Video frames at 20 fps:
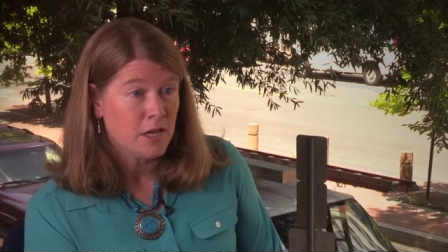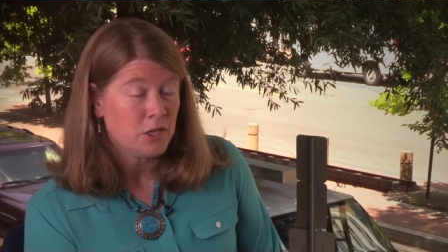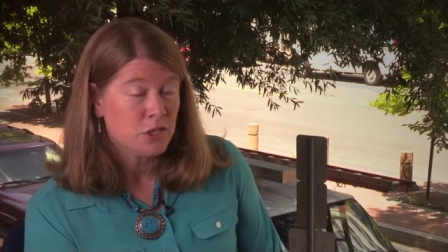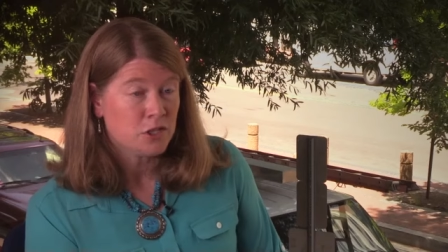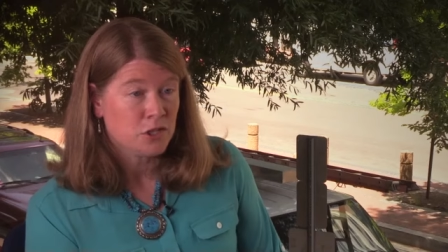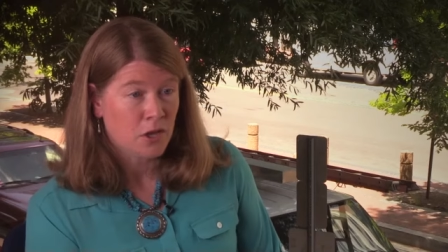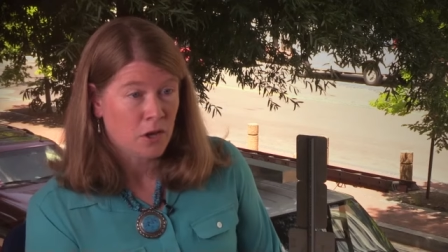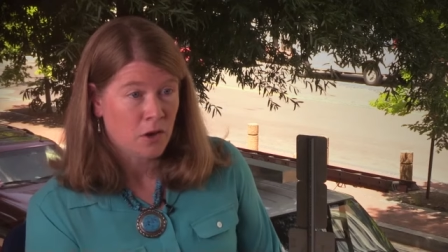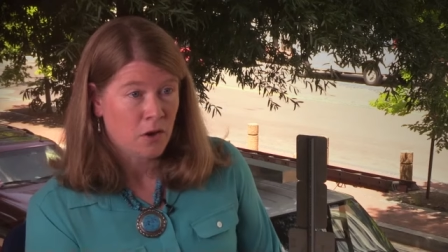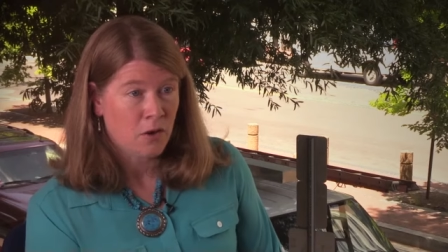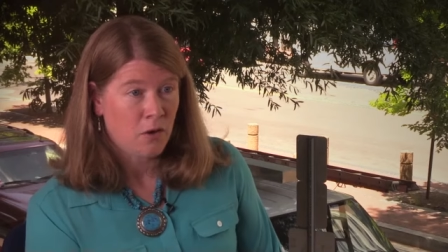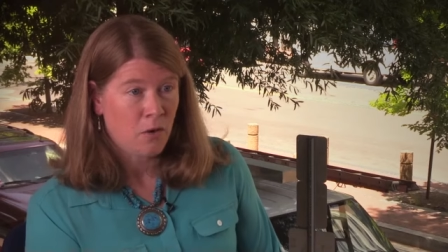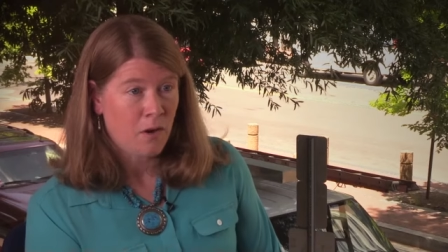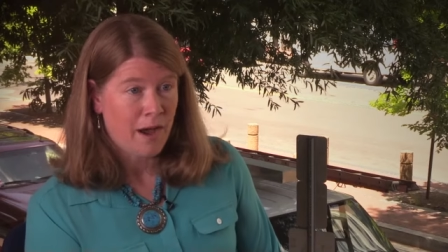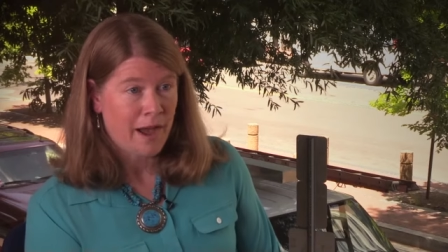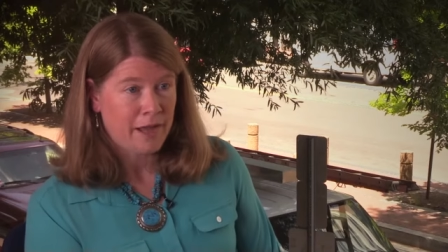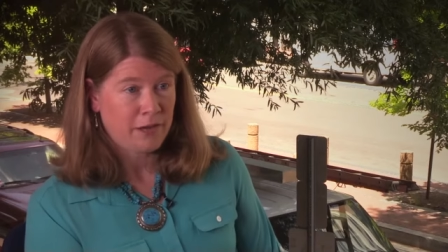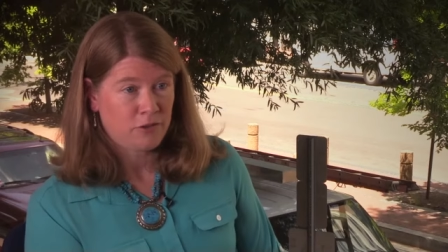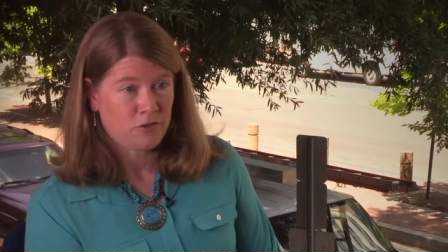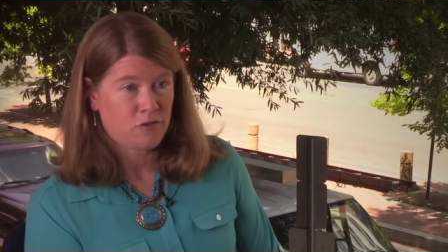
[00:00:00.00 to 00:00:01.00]
So
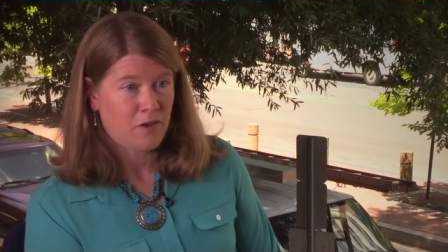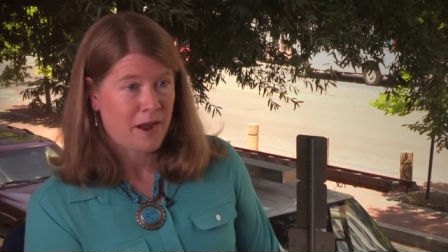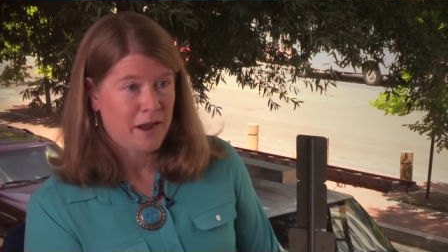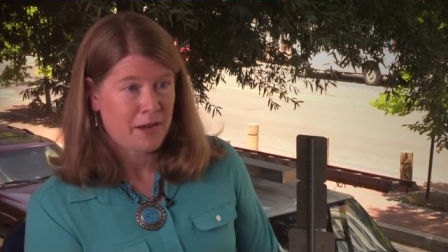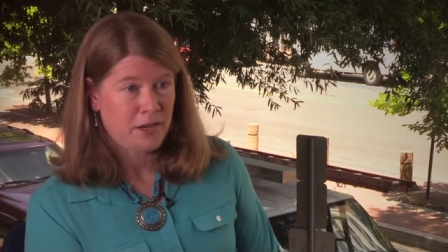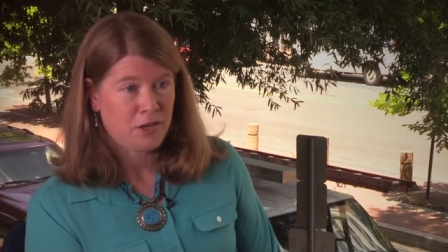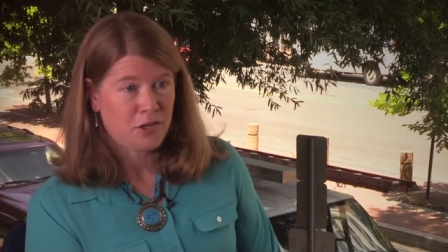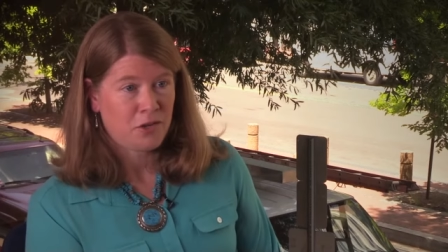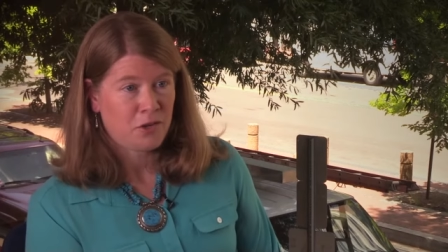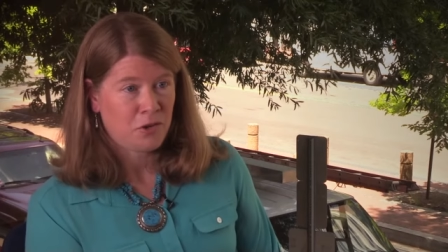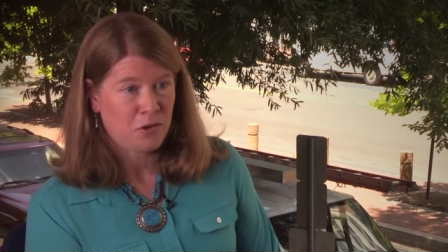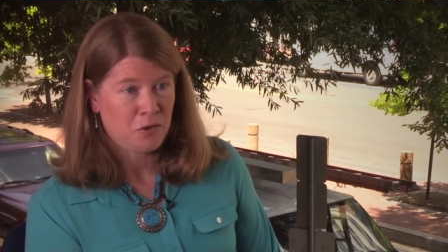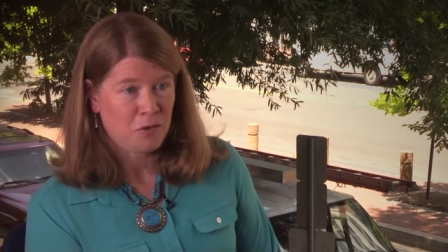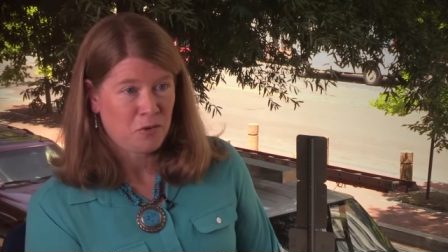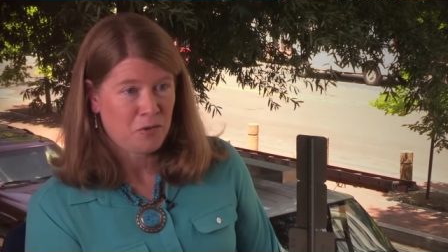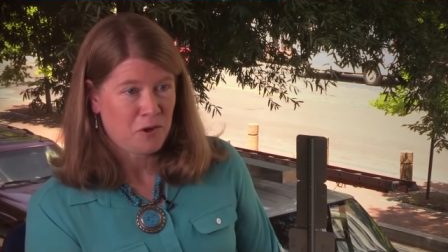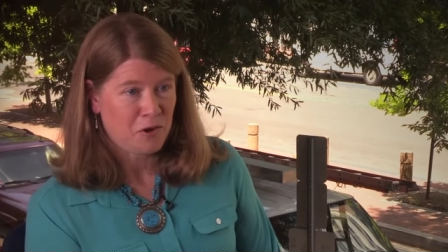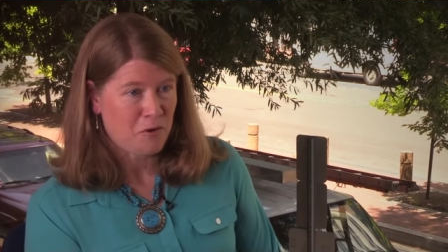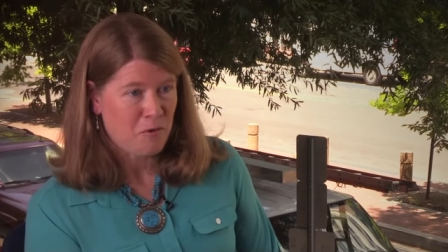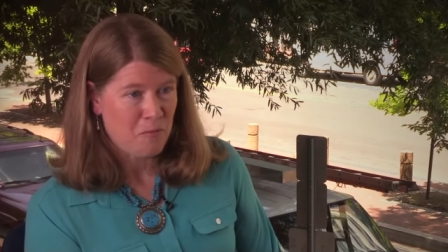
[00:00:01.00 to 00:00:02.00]
I try
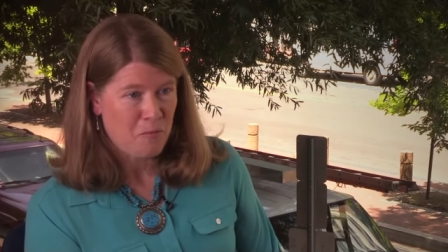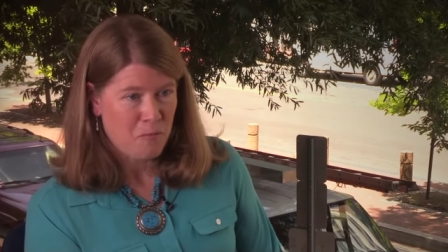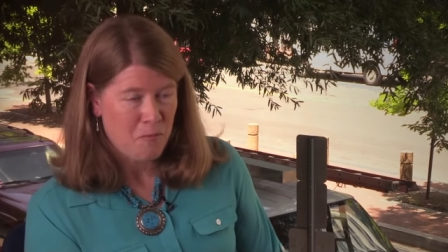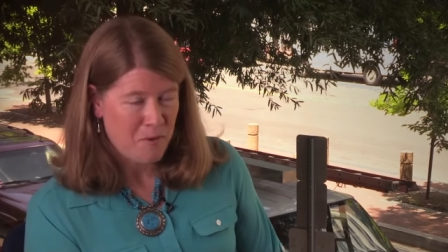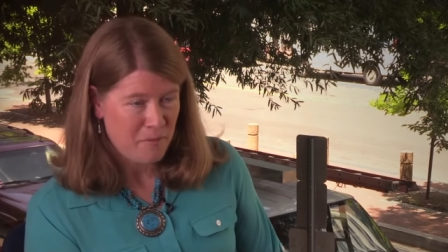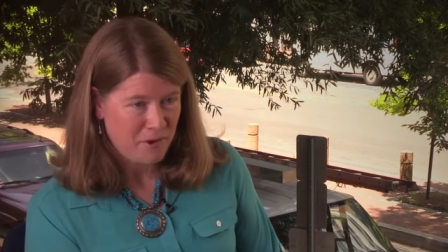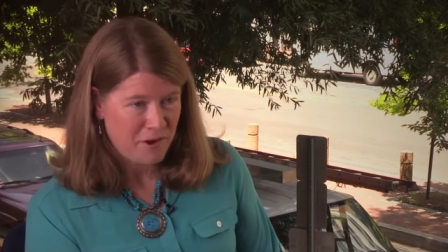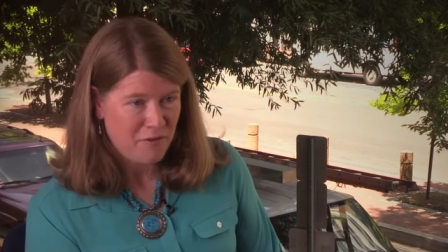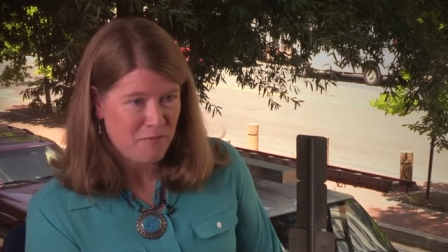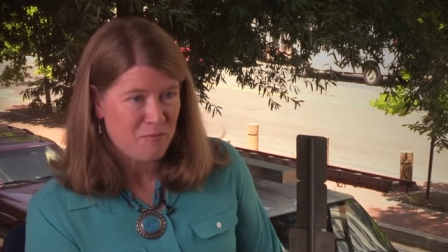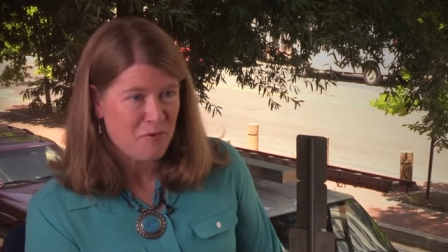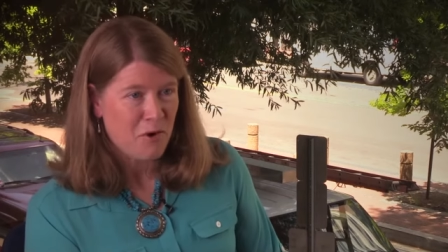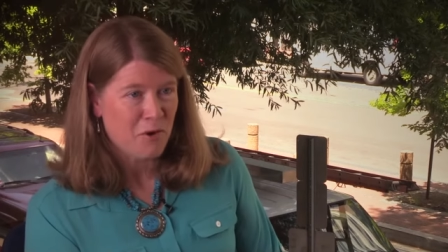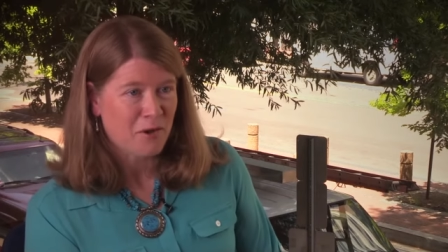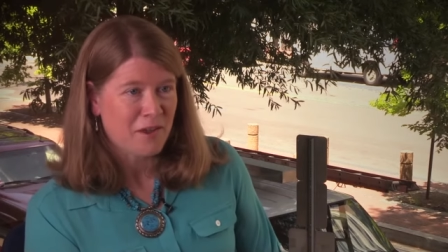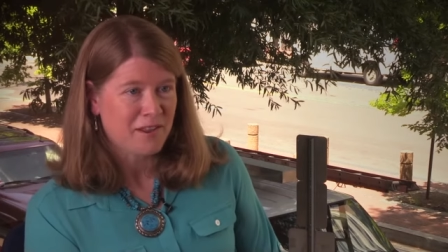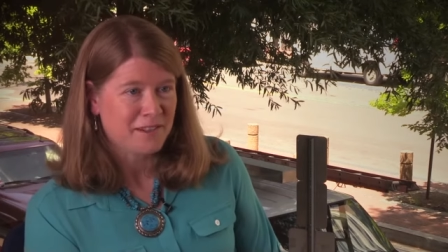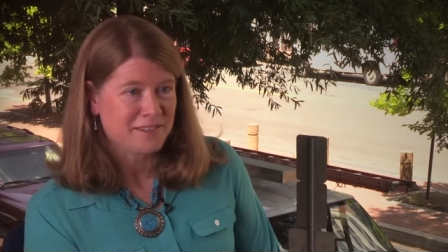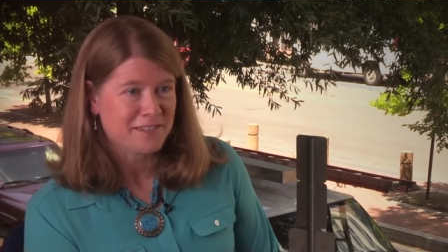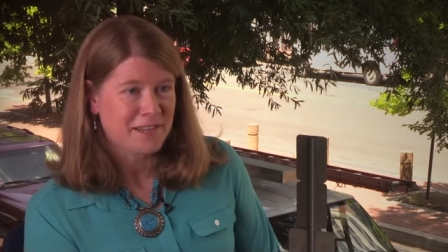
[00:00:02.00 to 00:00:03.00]
to, you know, women have
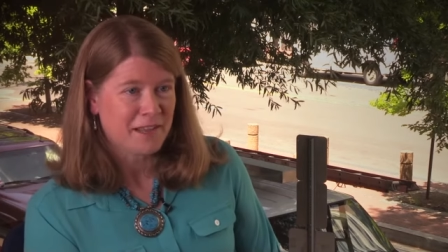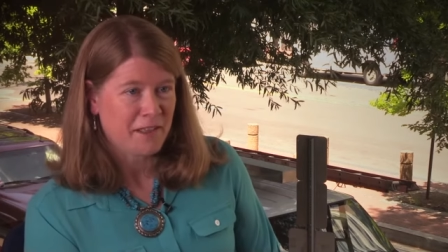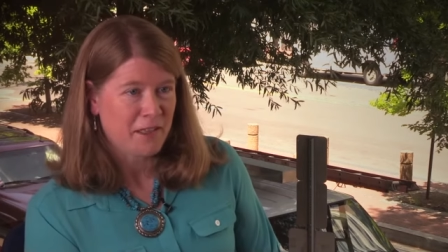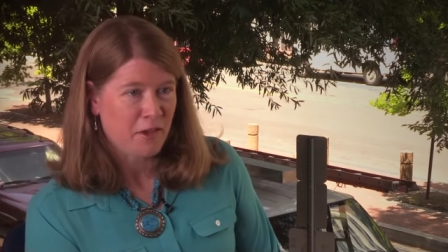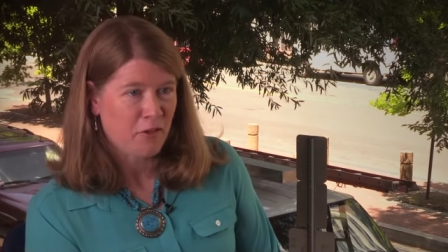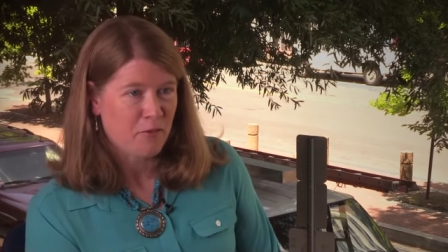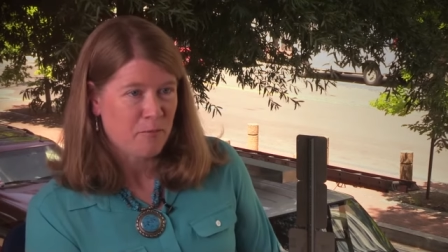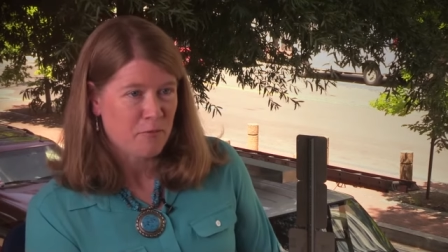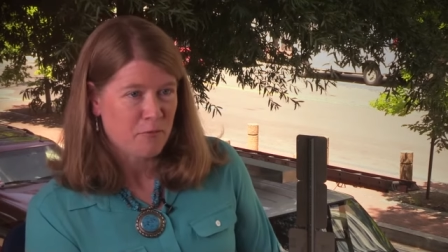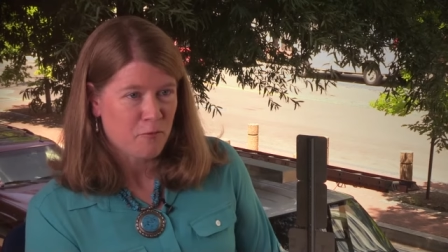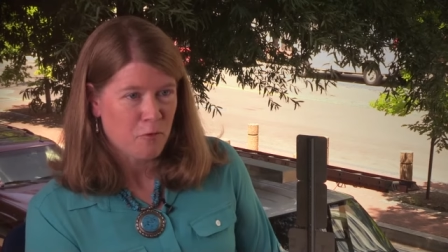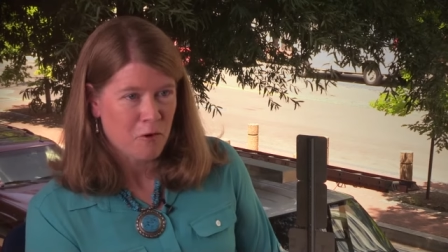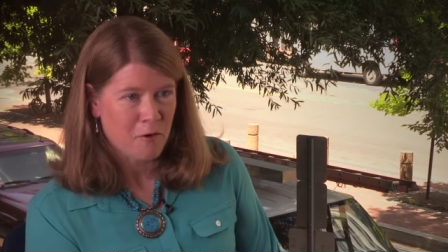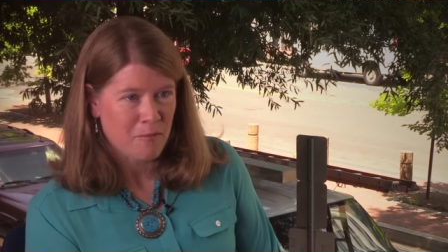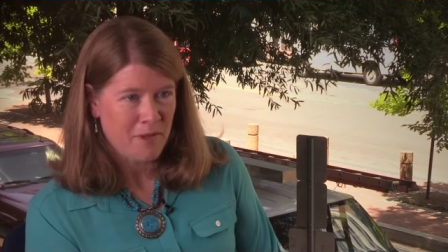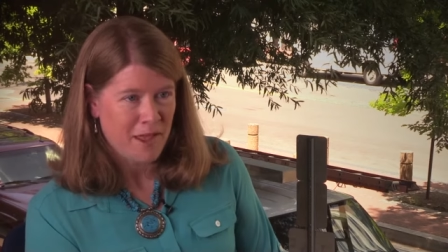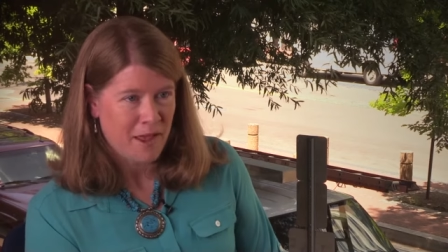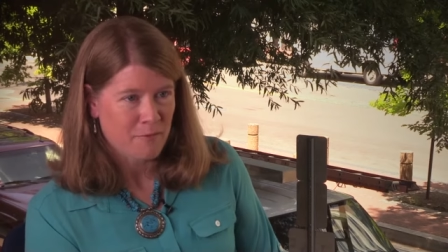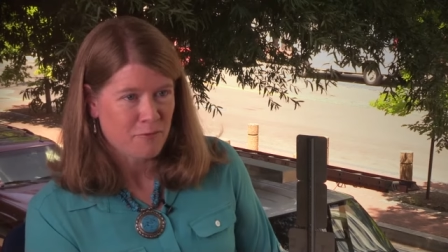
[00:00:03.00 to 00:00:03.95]
broken ceilings before me.